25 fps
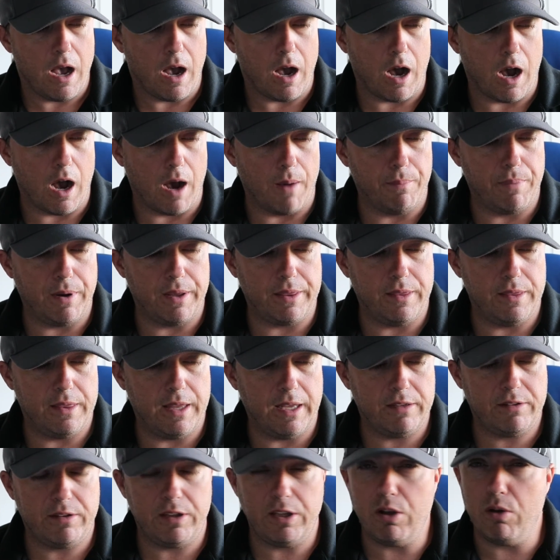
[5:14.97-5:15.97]
Uh, but
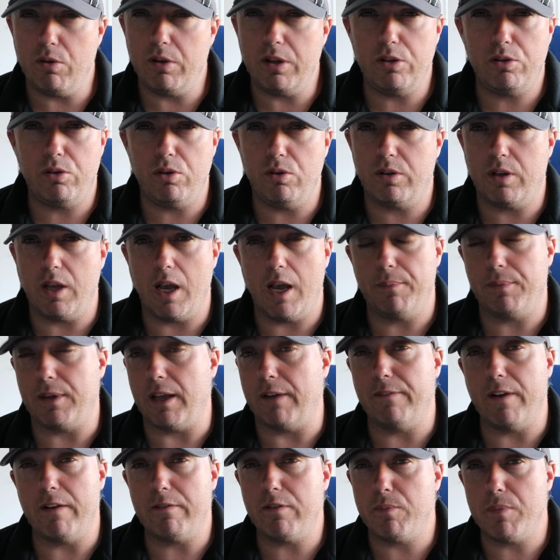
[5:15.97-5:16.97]
that's the only two times
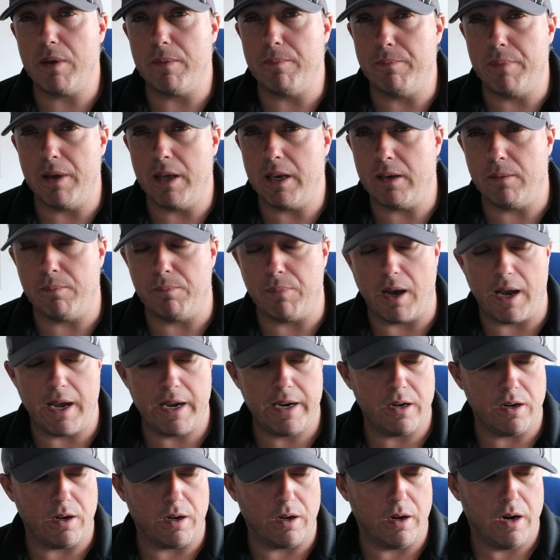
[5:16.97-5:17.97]
I've ever been bitten
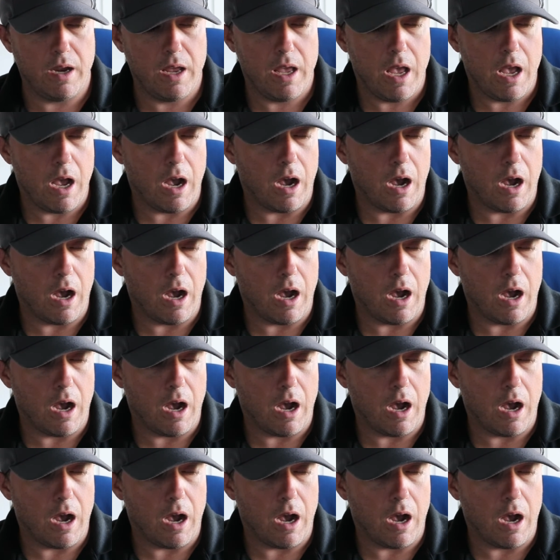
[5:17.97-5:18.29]
by her.